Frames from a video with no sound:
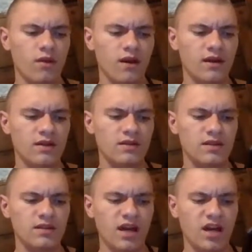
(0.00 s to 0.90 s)
that is,
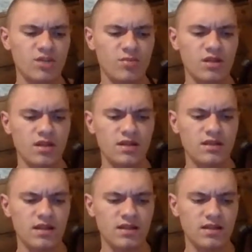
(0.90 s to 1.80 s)
attachment to the
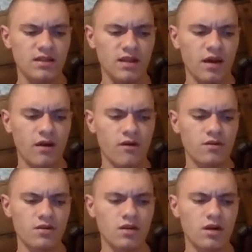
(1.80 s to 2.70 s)
sense
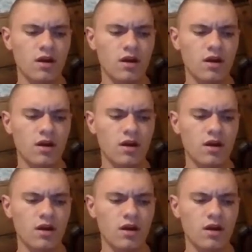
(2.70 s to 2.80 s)
desires,